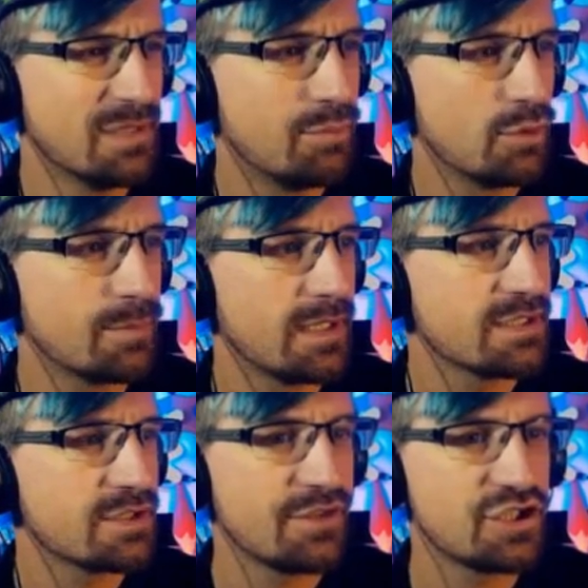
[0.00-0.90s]
A bookmark
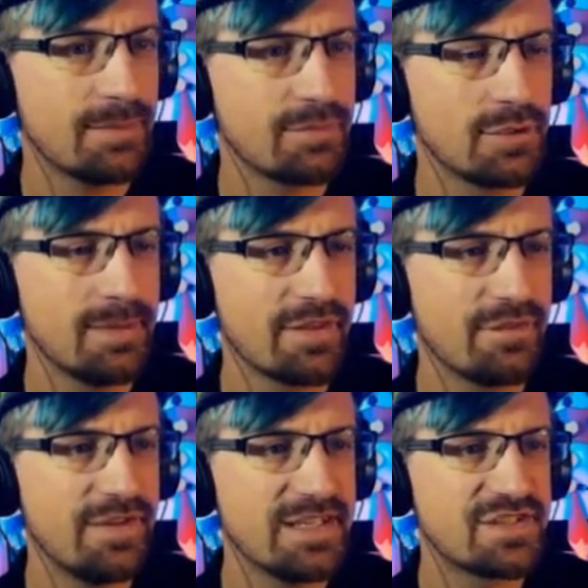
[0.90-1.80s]
is on the chapter about the
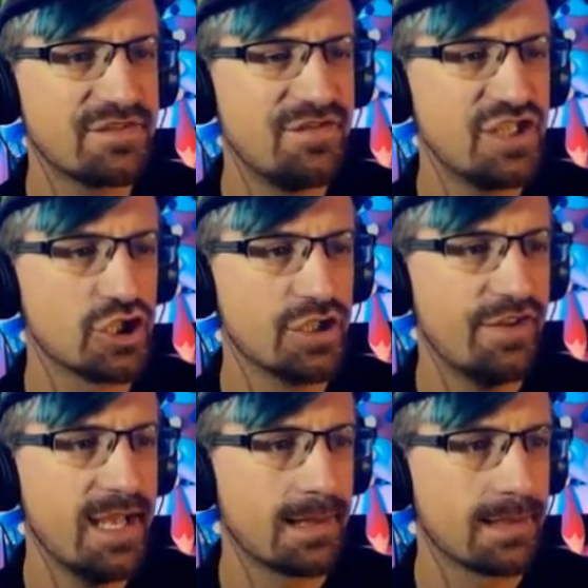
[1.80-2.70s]
faith's vision of
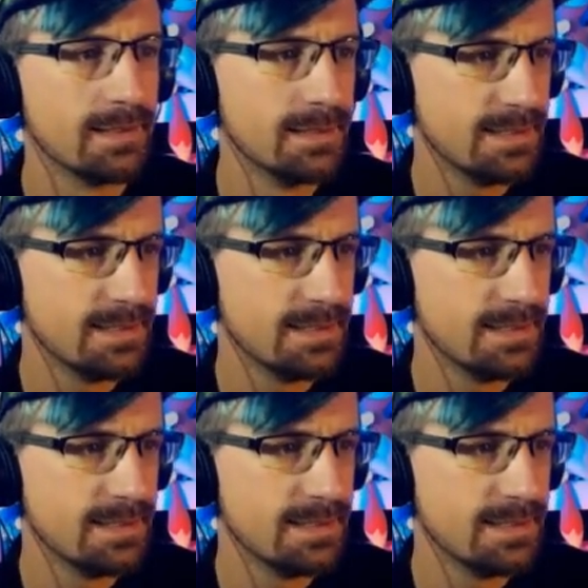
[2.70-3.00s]
hell.